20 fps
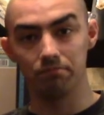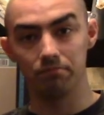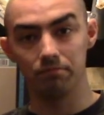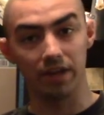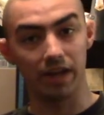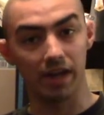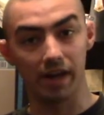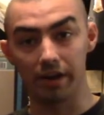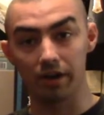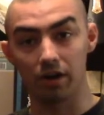
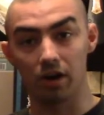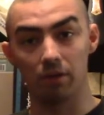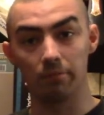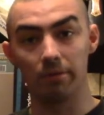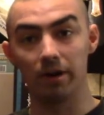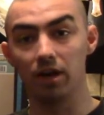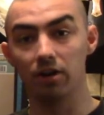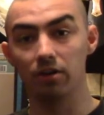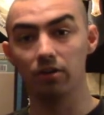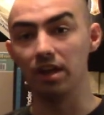The AR
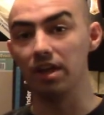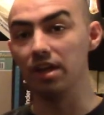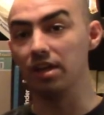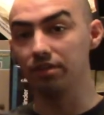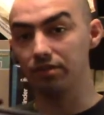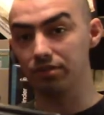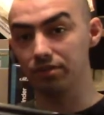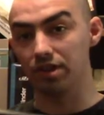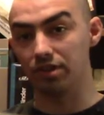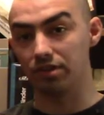model
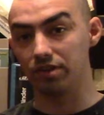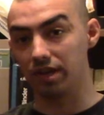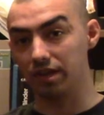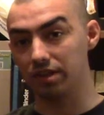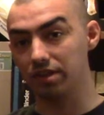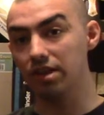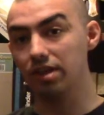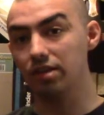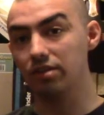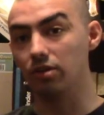is just like
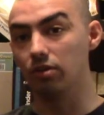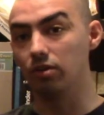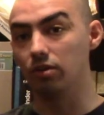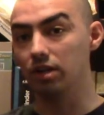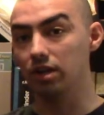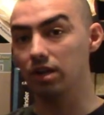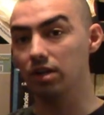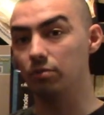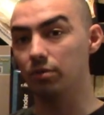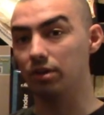this,
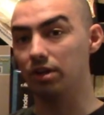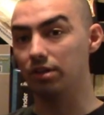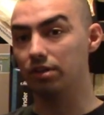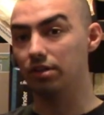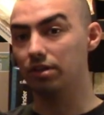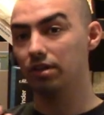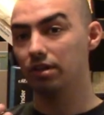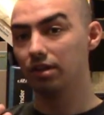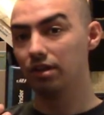only with,